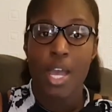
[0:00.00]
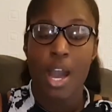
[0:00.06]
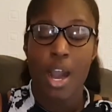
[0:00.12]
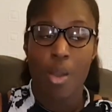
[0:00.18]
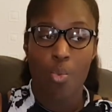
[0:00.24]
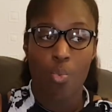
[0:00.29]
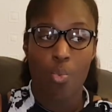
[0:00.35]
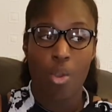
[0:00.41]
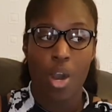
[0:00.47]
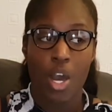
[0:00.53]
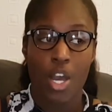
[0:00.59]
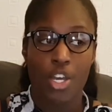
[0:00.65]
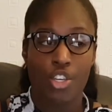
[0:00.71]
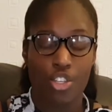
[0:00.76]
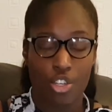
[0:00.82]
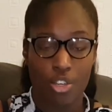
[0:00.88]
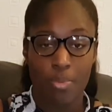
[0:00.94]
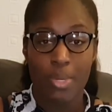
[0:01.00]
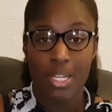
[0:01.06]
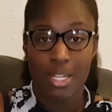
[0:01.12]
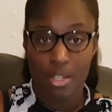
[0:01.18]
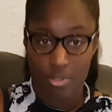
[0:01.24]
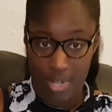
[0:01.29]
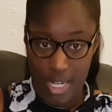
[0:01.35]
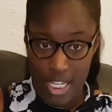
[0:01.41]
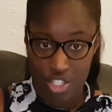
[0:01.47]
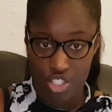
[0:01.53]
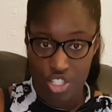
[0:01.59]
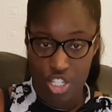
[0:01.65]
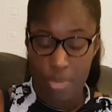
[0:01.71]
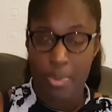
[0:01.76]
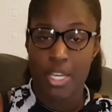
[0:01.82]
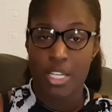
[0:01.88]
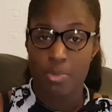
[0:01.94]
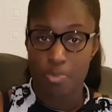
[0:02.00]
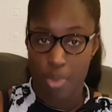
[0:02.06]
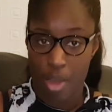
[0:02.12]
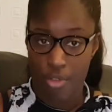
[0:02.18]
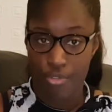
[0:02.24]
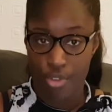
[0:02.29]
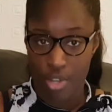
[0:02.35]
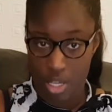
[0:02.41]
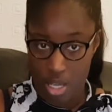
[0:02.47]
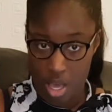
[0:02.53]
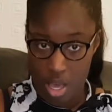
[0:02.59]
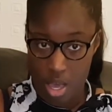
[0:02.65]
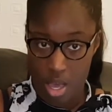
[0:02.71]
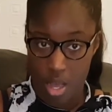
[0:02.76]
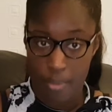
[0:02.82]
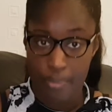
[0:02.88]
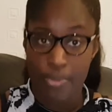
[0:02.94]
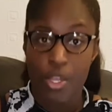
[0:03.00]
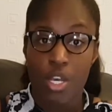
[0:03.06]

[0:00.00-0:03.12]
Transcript: and why you being in a relationship is bothering her.